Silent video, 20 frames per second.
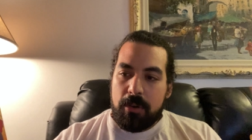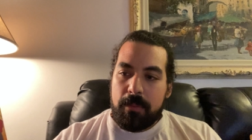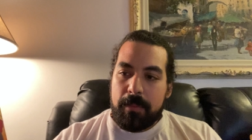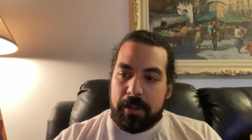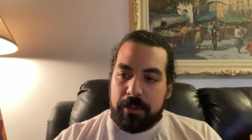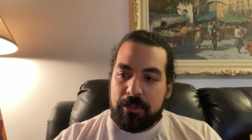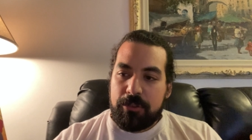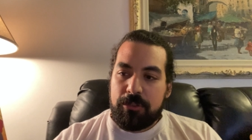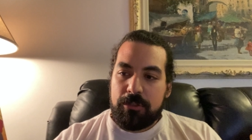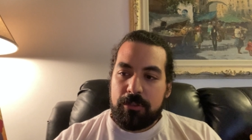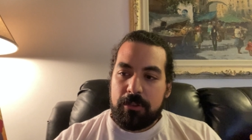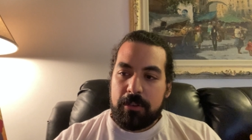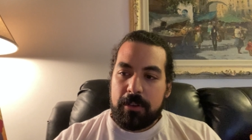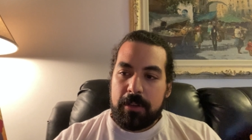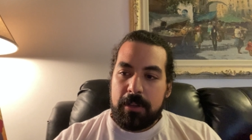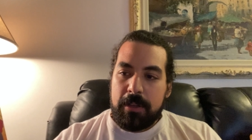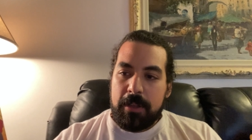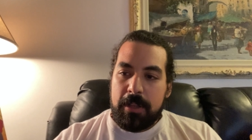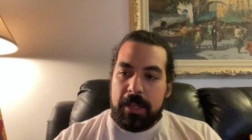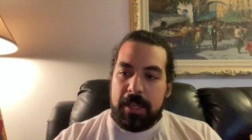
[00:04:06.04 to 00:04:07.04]
much
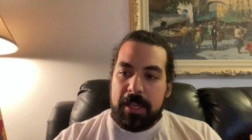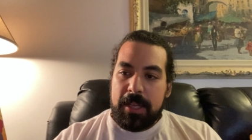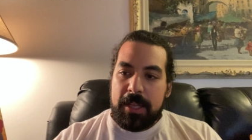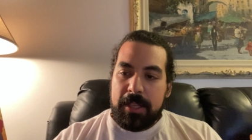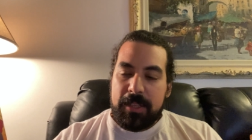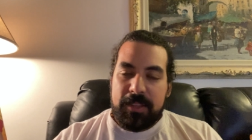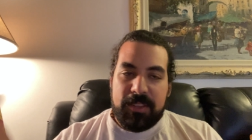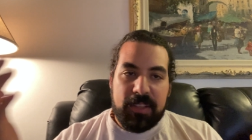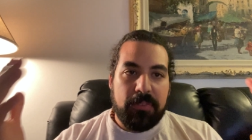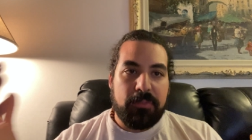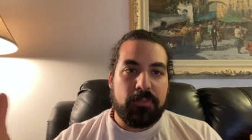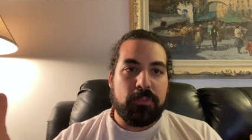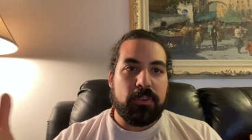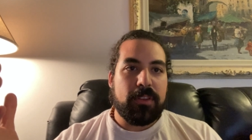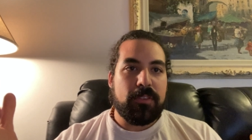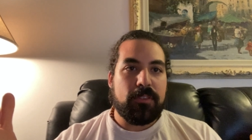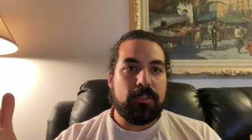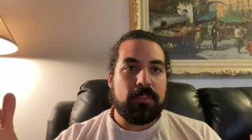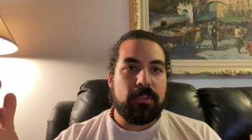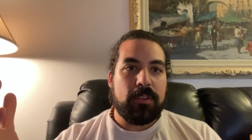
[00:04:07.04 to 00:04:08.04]

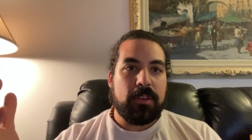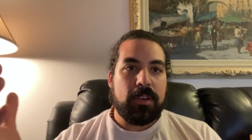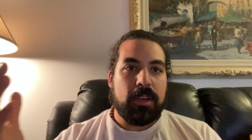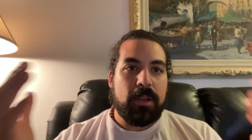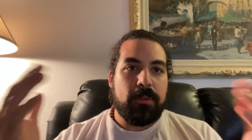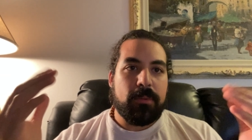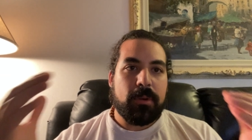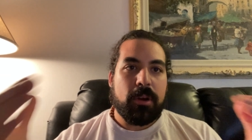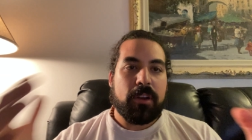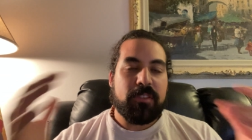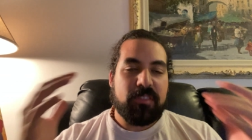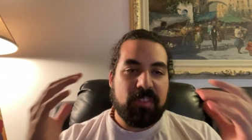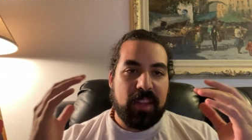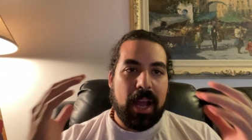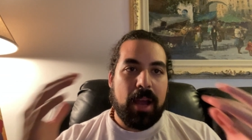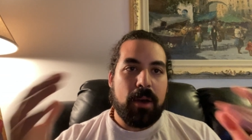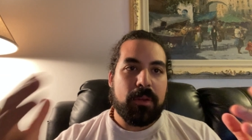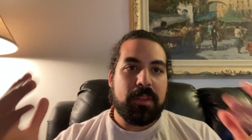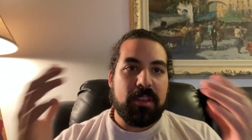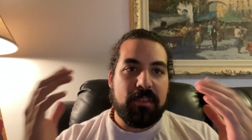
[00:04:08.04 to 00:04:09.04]
difference in regards to
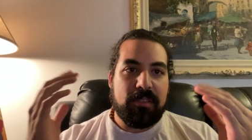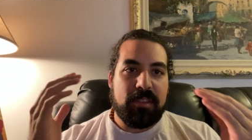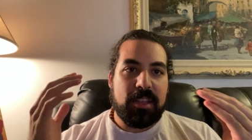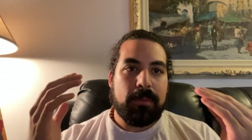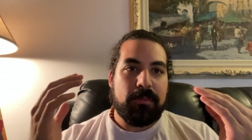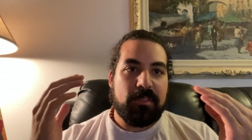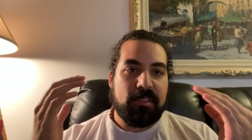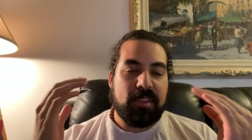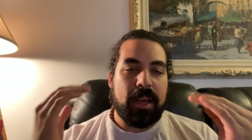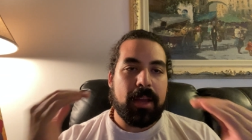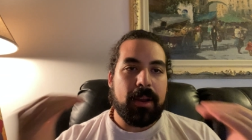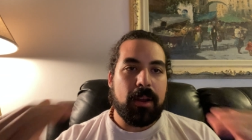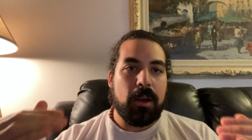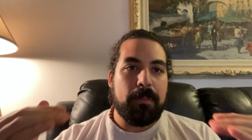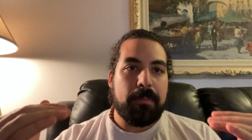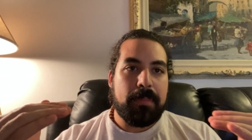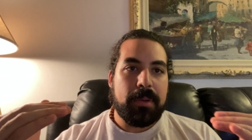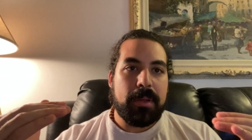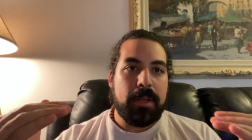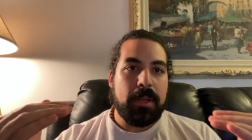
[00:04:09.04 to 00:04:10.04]
how these teams set
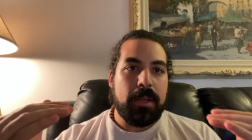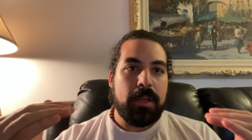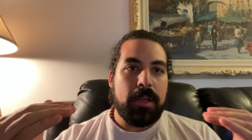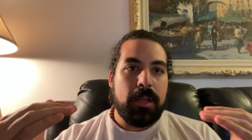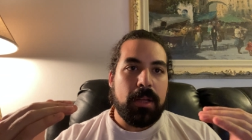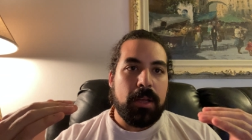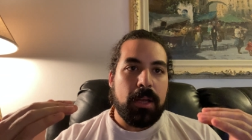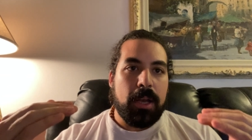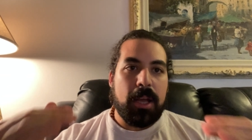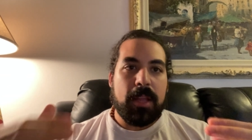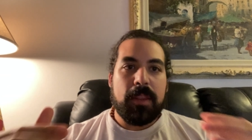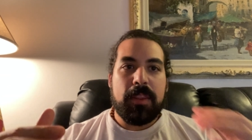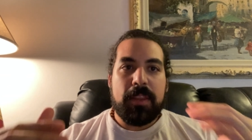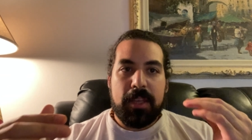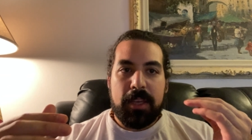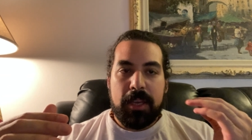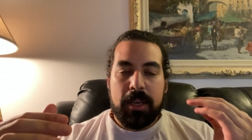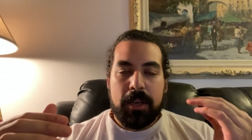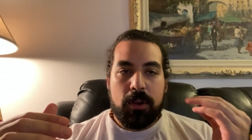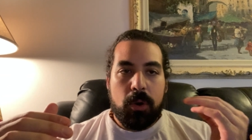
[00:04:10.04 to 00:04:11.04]
up and
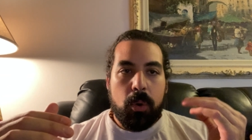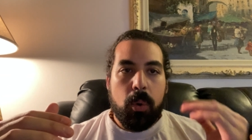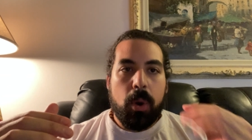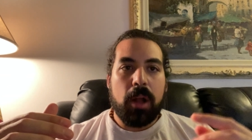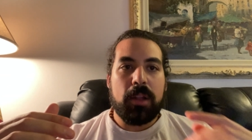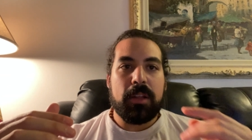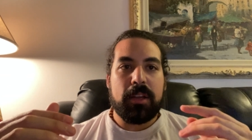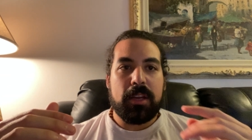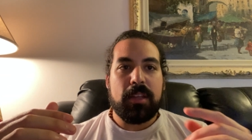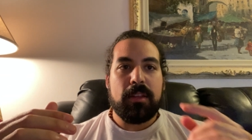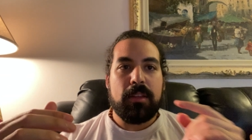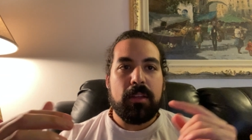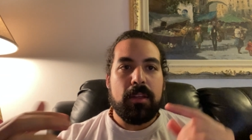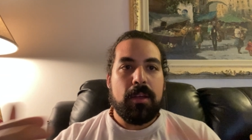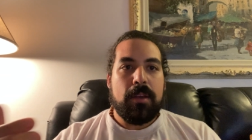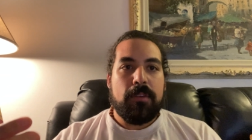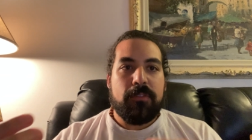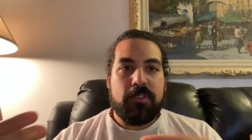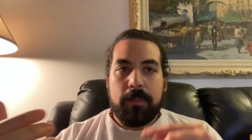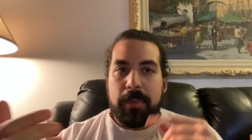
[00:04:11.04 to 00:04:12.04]
the quality
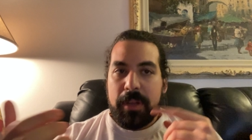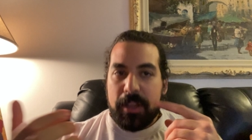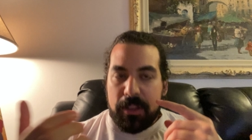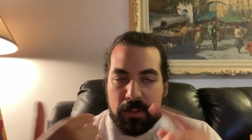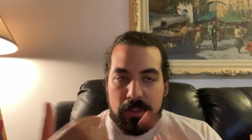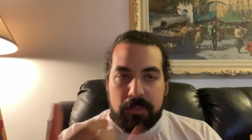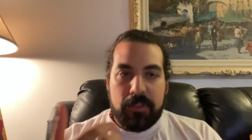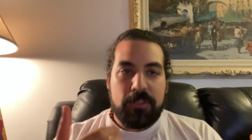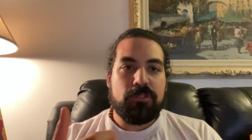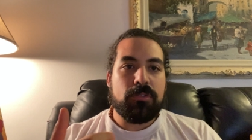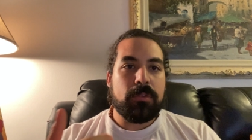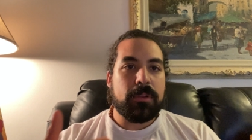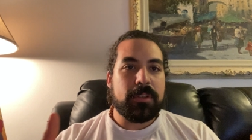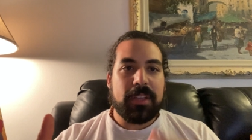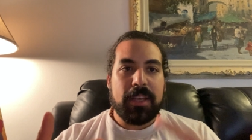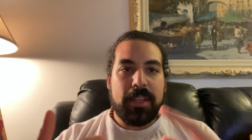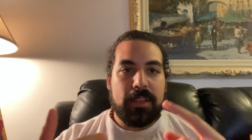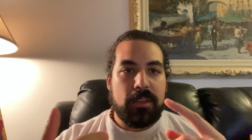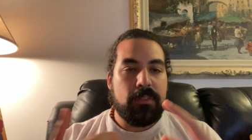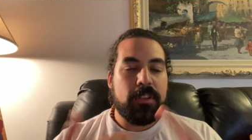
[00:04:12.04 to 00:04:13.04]
from individual
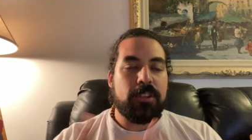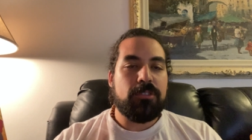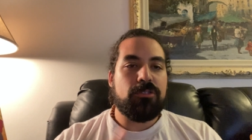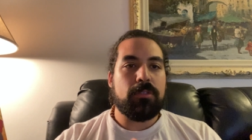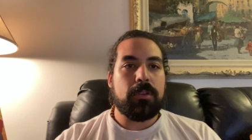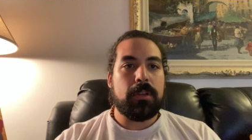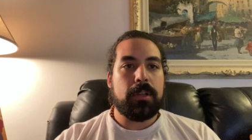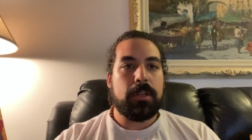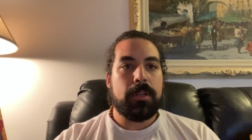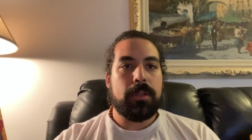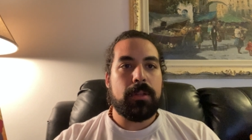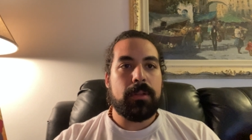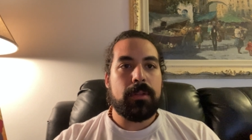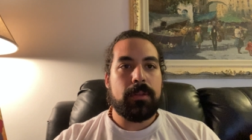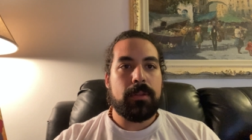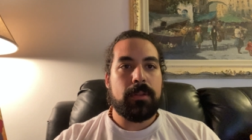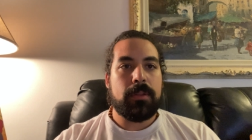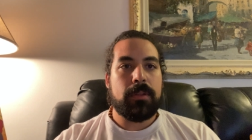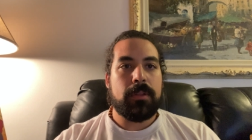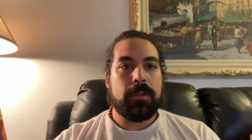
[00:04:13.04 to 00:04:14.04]
to individual.
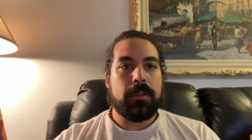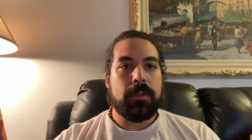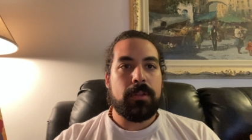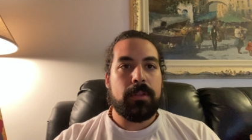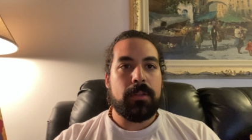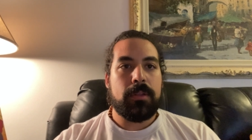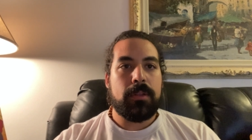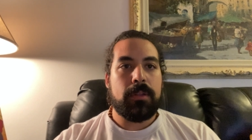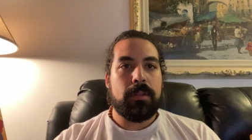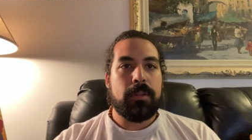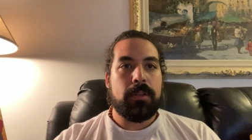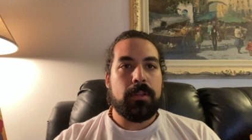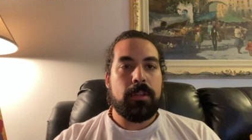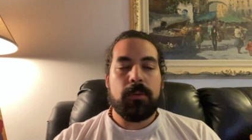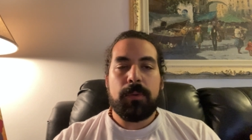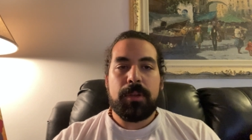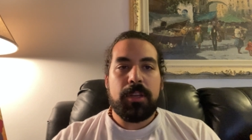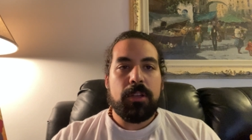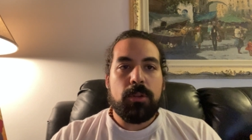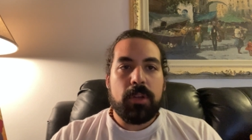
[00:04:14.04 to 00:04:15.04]
That
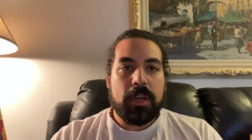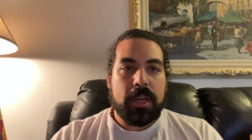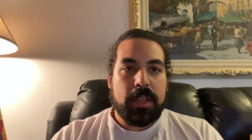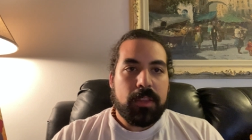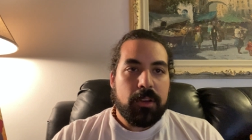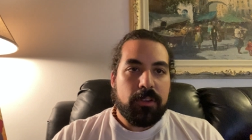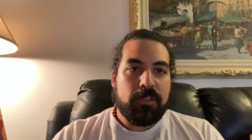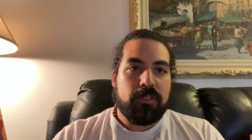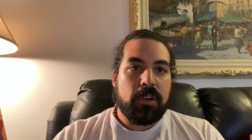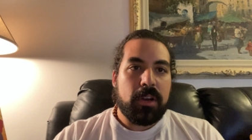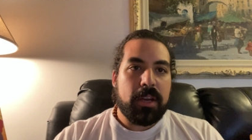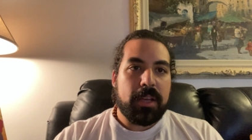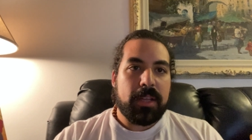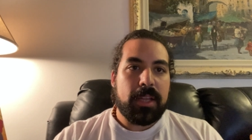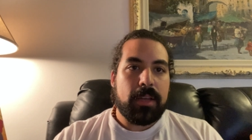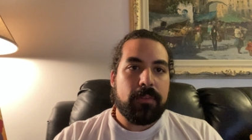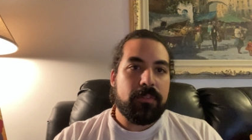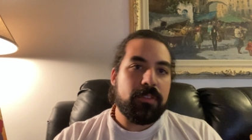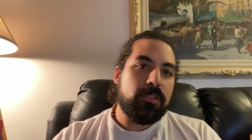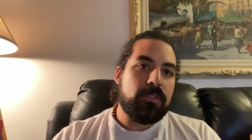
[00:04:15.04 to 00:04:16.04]
when you look at their starting
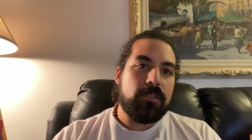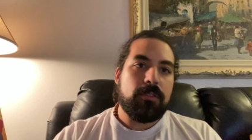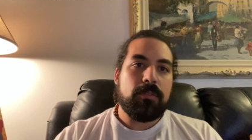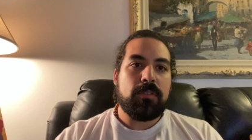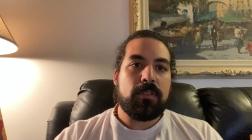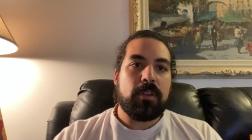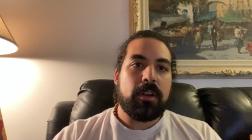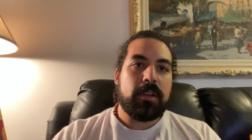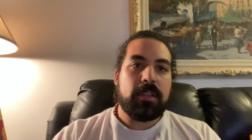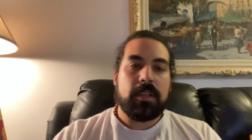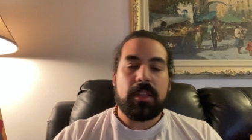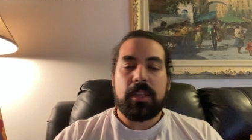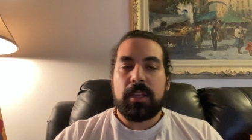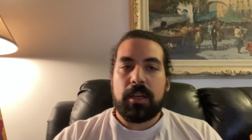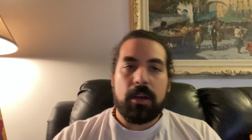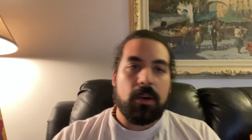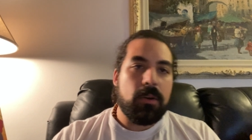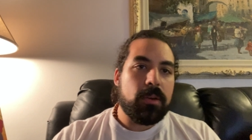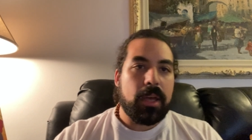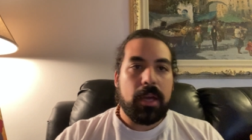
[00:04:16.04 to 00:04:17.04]
11s, you start to
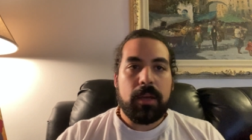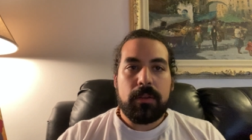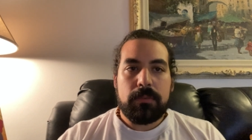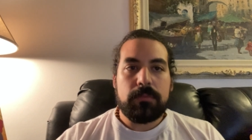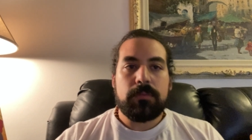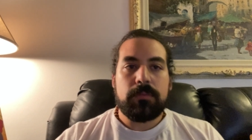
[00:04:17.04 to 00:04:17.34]
think, okay,